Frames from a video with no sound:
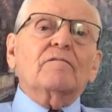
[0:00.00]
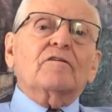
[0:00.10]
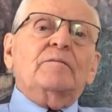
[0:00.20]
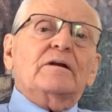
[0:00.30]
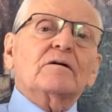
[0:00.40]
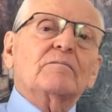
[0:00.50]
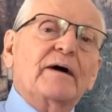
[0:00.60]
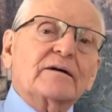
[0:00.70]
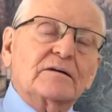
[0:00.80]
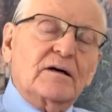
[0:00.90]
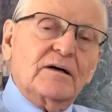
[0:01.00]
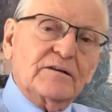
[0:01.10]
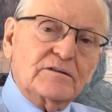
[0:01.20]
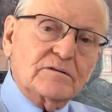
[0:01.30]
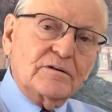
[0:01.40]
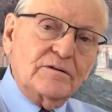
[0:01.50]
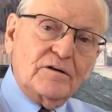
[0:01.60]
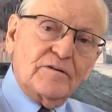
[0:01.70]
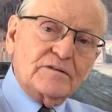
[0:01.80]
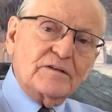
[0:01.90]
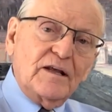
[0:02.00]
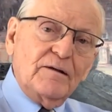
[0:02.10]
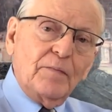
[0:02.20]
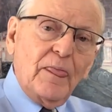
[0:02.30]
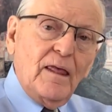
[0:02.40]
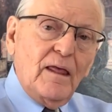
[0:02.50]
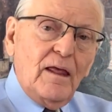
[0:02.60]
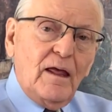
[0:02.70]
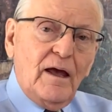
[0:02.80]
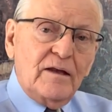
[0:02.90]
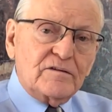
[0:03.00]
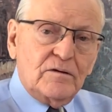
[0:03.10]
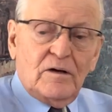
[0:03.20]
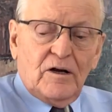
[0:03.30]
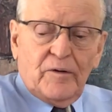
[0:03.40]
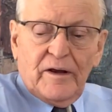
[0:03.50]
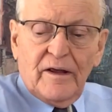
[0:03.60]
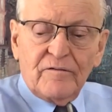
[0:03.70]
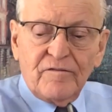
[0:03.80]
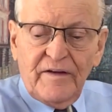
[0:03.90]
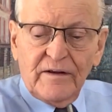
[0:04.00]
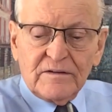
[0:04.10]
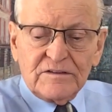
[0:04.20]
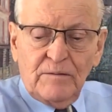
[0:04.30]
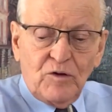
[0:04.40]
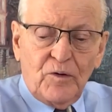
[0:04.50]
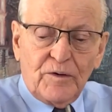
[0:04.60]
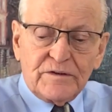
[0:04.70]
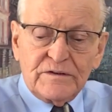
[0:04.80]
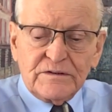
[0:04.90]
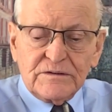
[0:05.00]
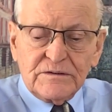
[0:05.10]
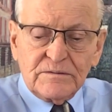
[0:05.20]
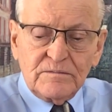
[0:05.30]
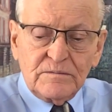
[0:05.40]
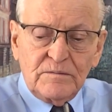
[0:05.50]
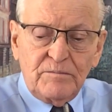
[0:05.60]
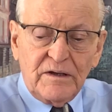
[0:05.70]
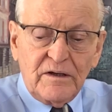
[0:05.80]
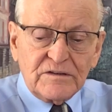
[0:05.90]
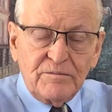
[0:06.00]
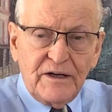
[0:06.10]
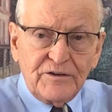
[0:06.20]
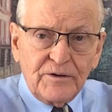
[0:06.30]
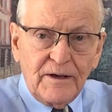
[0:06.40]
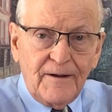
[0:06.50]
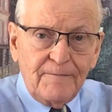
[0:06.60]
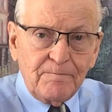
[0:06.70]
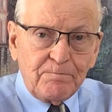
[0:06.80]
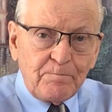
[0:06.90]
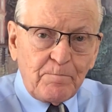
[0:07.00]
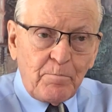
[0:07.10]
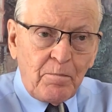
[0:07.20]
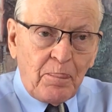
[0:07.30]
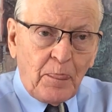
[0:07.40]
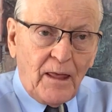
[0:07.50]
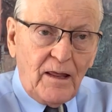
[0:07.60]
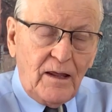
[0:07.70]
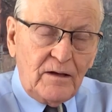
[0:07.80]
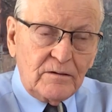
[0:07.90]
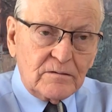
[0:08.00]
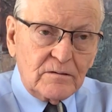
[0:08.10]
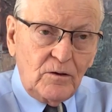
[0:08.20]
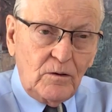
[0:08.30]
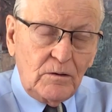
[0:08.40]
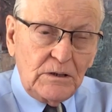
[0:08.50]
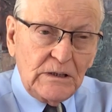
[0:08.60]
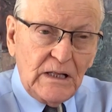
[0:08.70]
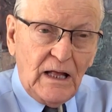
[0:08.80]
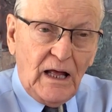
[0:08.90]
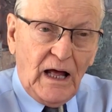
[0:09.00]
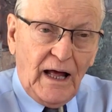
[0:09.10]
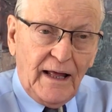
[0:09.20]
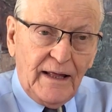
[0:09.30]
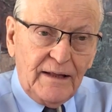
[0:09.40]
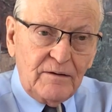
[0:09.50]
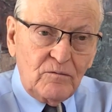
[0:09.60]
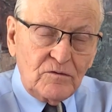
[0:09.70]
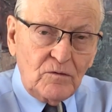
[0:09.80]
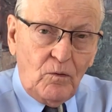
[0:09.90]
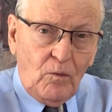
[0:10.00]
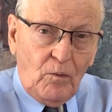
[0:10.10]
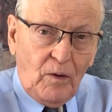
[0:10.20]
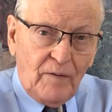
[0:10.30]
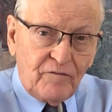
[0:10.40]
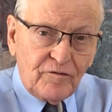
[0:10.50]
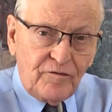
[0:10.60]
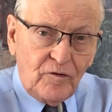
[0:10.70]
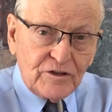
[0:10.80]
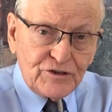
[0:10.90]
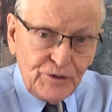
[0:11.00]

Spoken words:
for me to go back to college or the university. And so I already had failed some courses because of my drinking. And so I, for four